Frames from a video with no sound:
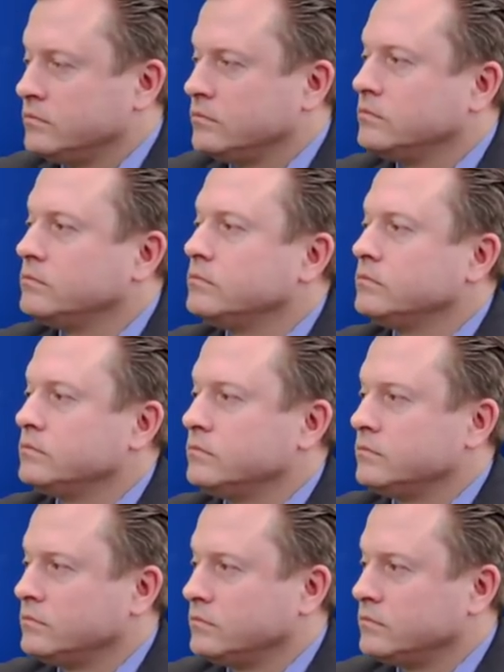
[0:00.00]

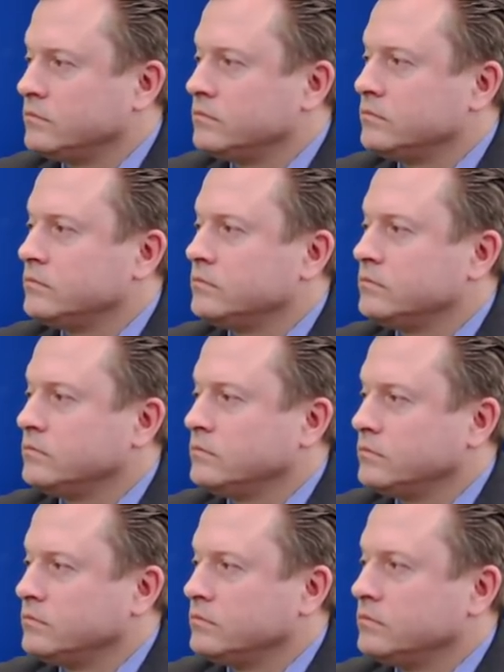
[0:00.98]

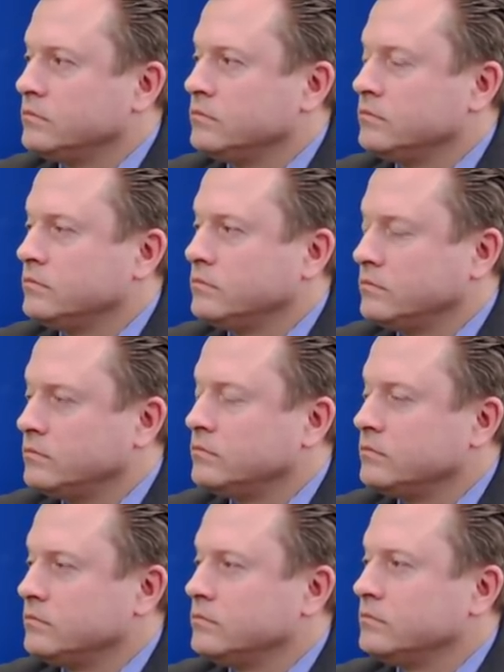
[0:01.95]

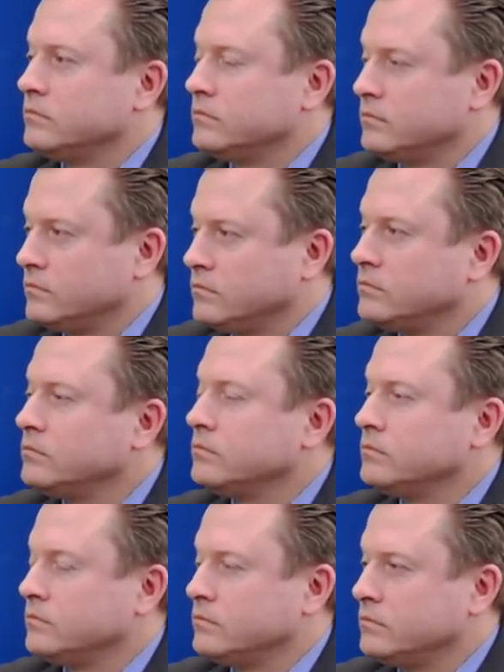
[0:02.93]

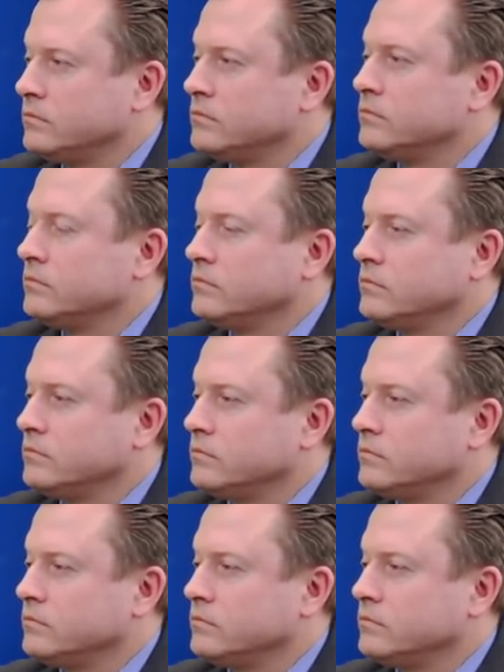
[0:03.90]
No words are spoken by the person on screen.